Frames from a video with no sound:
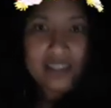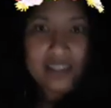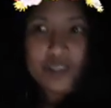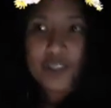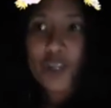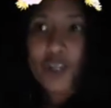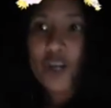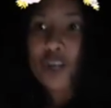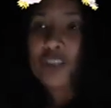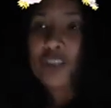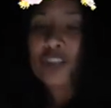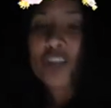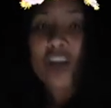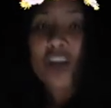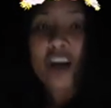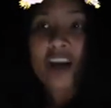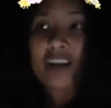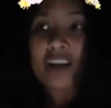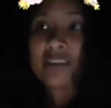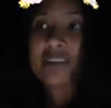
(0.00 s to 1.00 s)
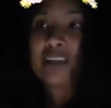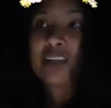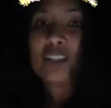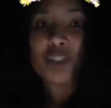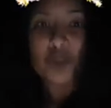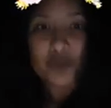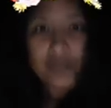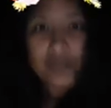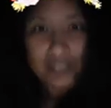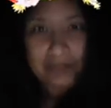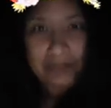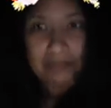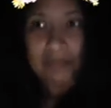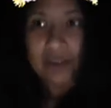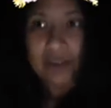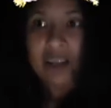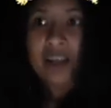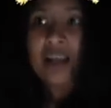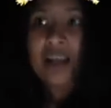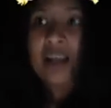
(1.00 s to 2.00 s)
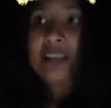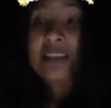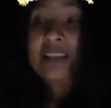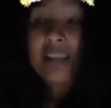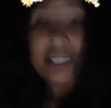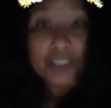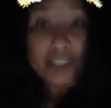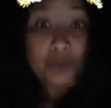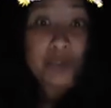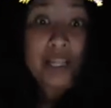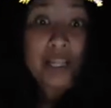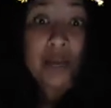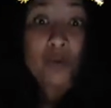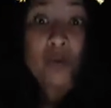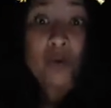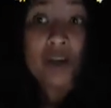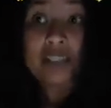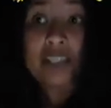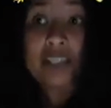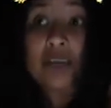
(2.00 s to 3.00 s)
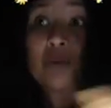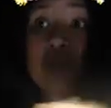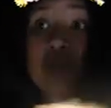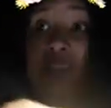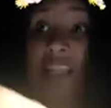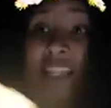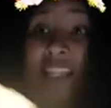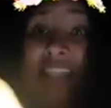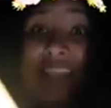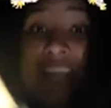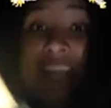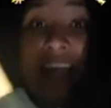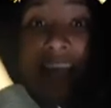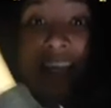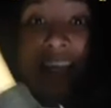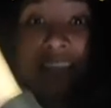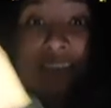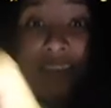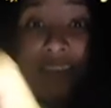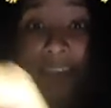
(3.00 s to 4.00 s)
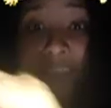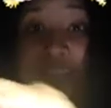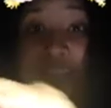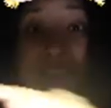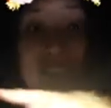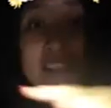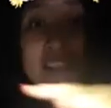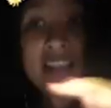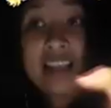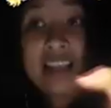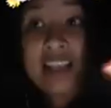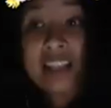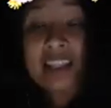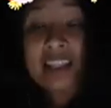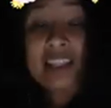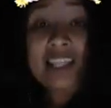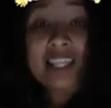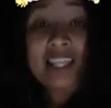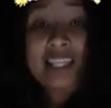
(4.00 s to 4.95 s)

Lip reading: Her scar is a dream. That's what I want. It was a nice thin